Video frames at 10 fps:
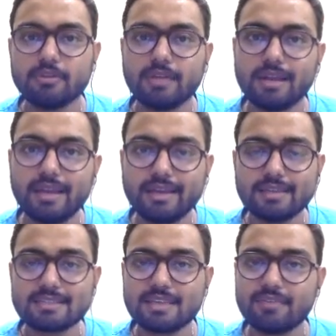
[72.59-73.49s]
The link
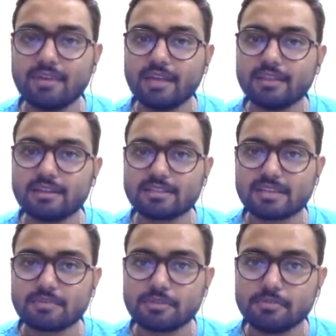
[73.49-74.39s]
is given in the
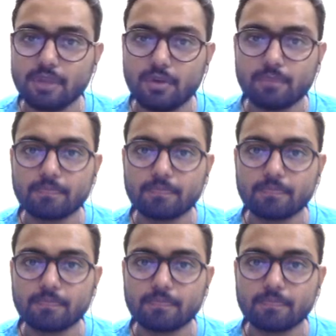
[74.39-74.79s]
description below.